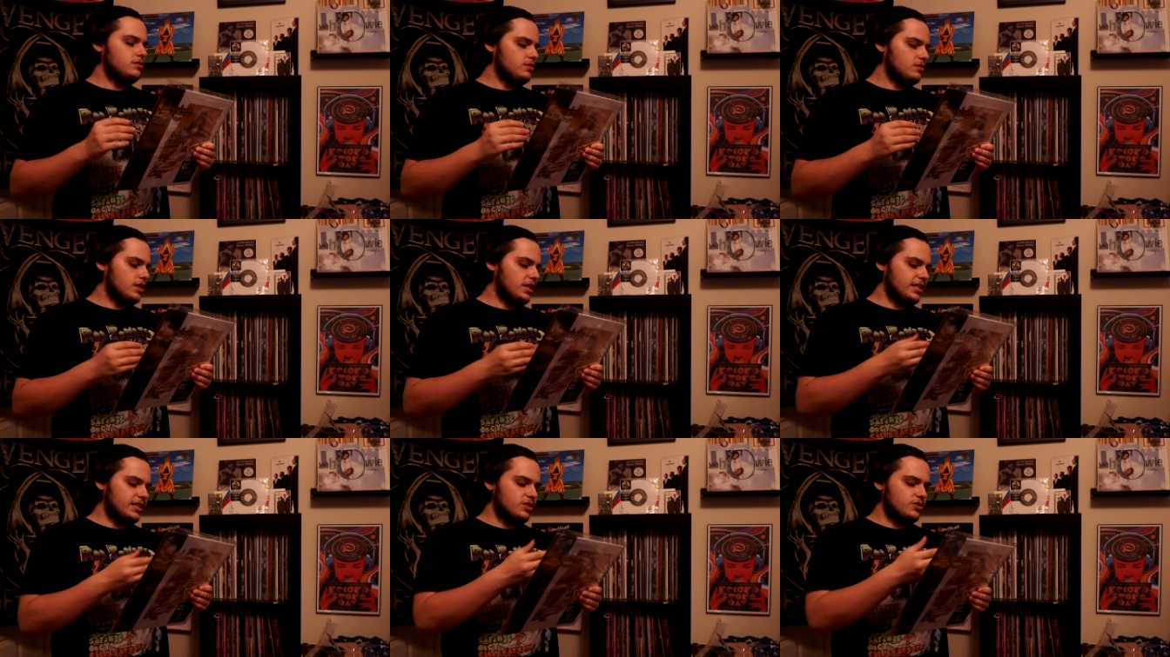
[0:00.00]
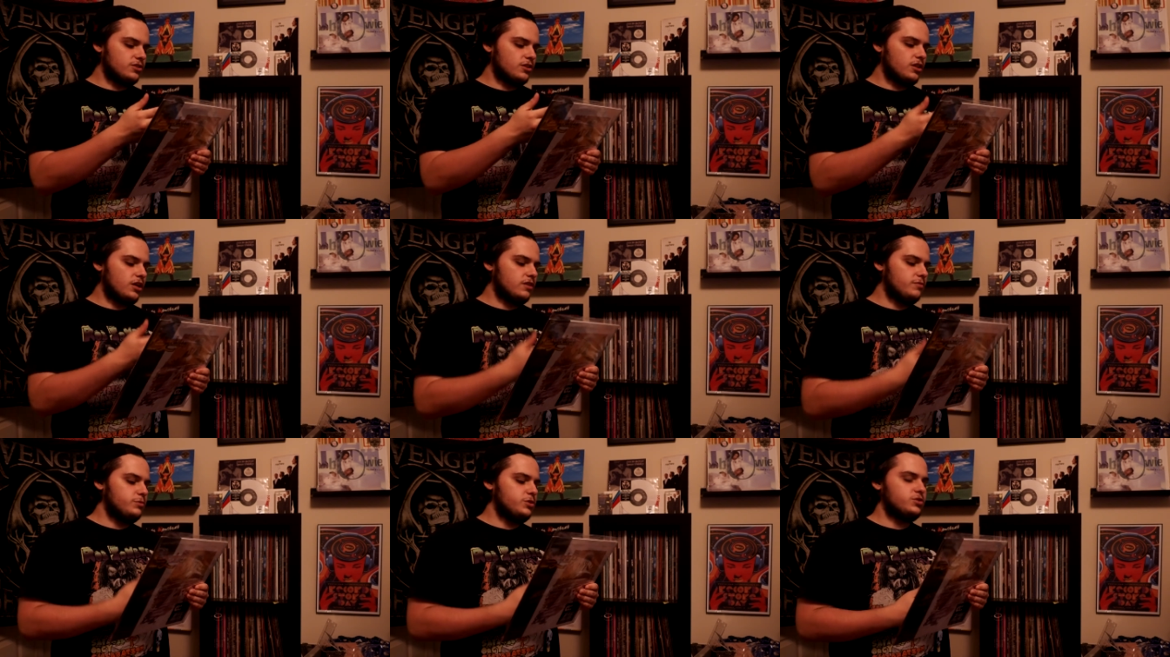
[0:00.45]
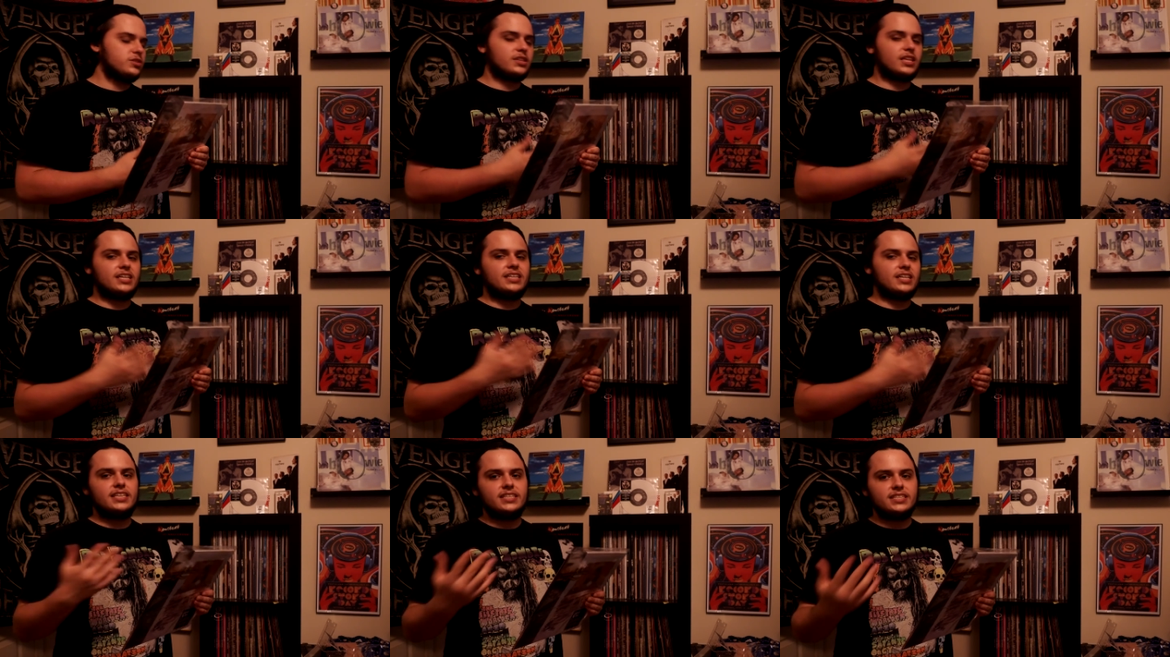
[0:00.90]
like, there's a lot of music
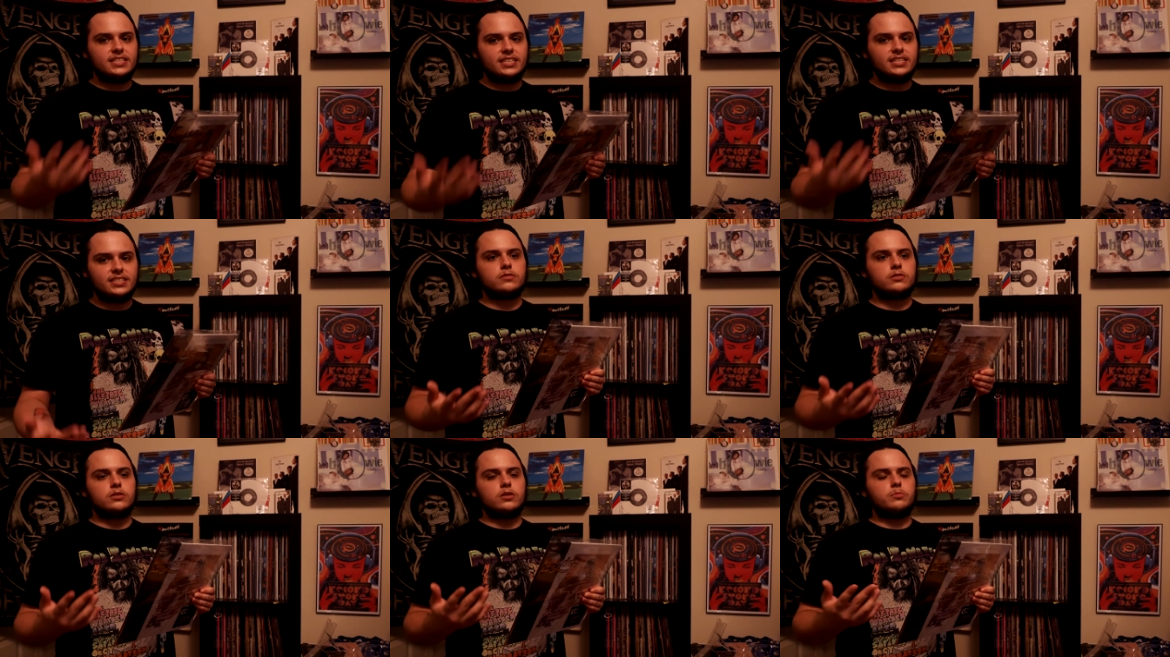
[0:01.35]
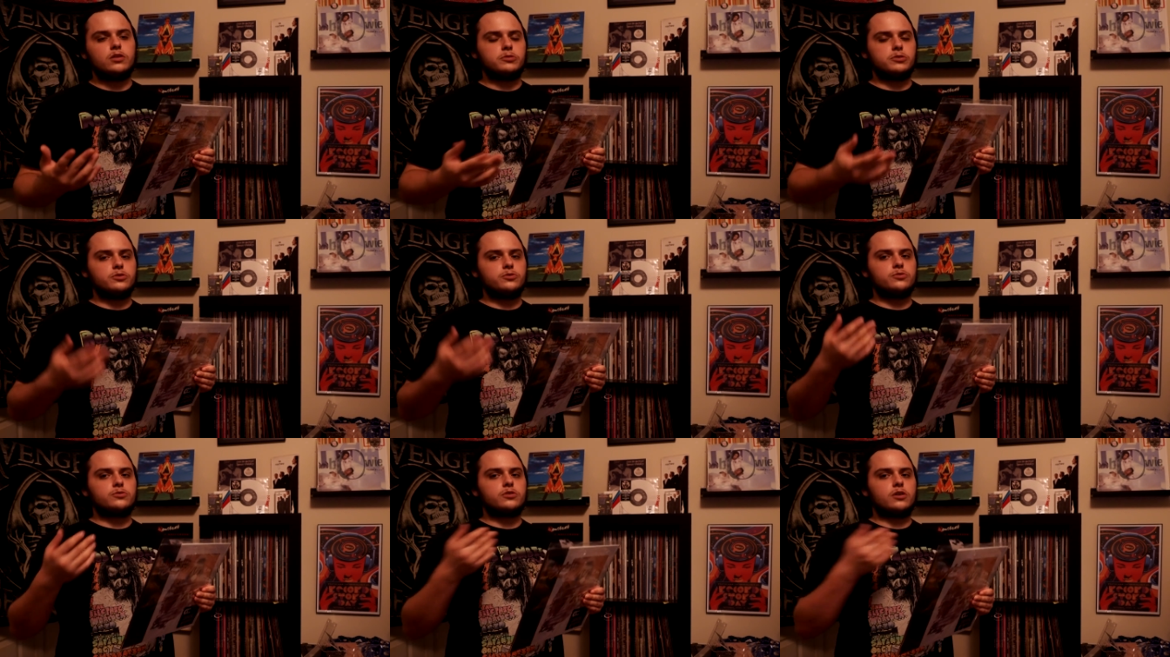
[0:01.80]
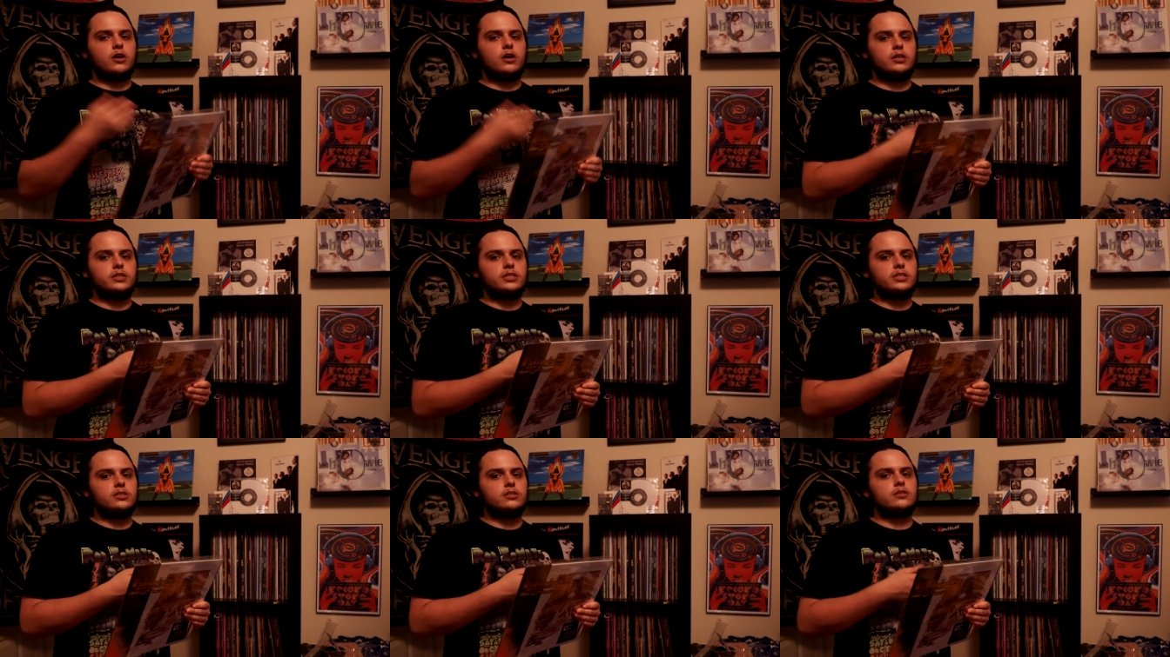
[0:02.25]
that he did, you know, produce
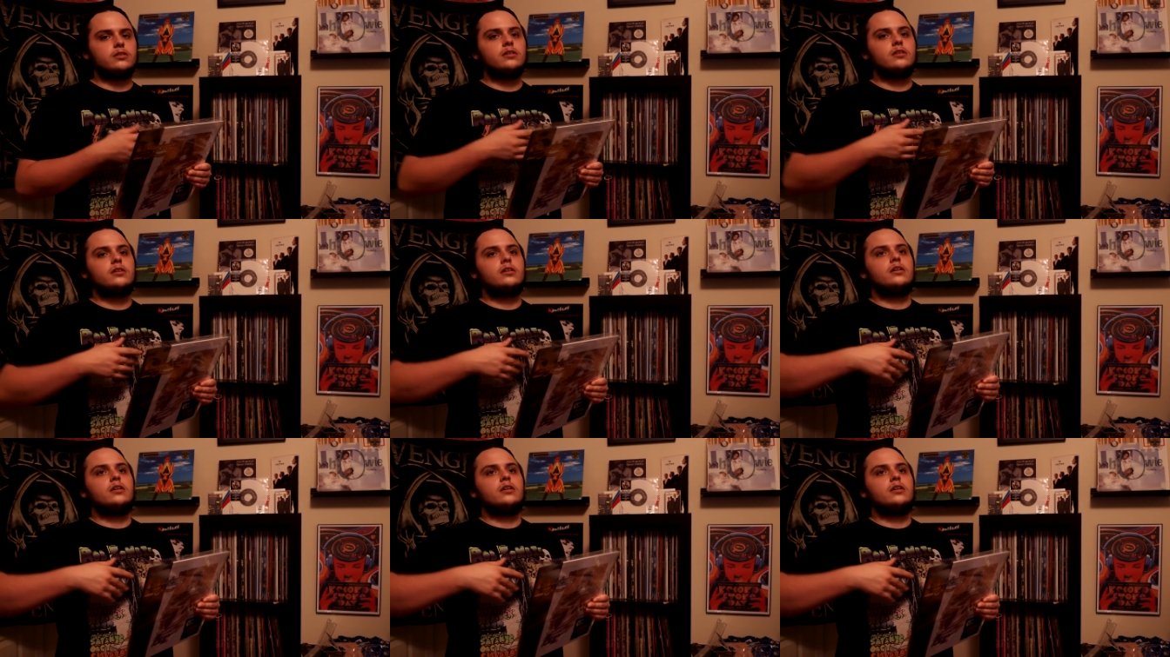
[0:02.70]
on here,